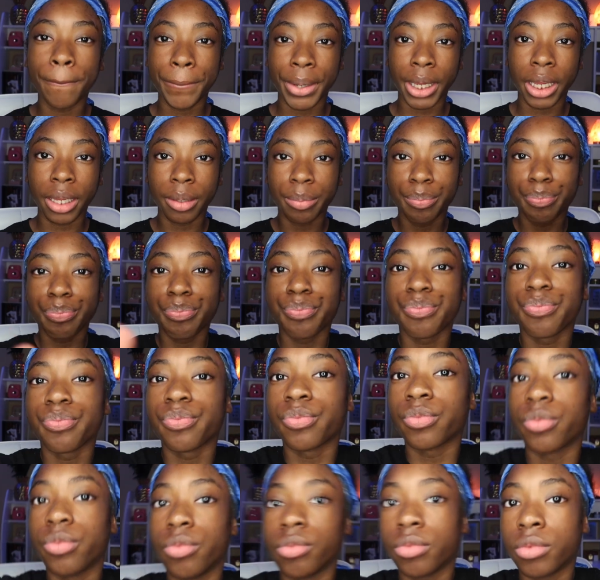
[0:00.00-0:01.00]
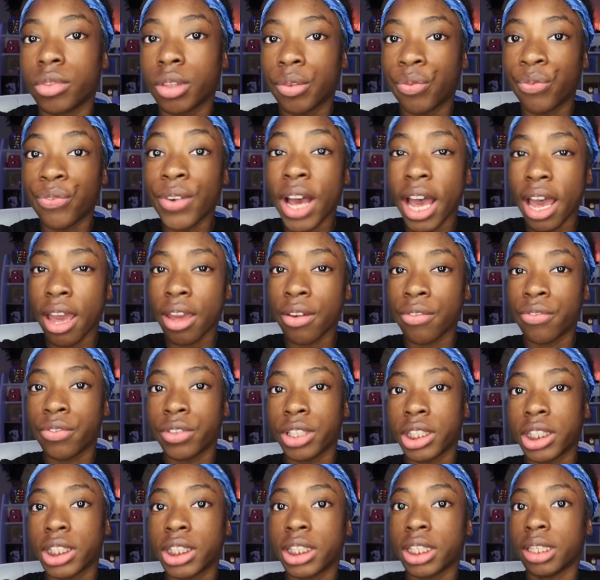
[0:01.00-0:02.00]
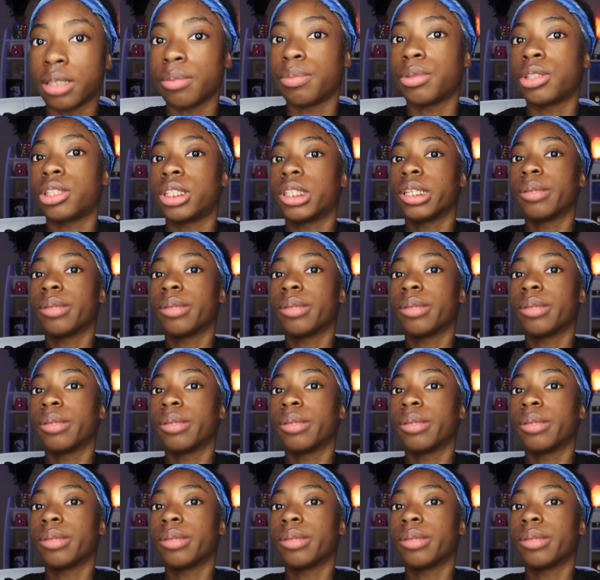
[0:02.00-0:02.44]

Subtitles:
but five tips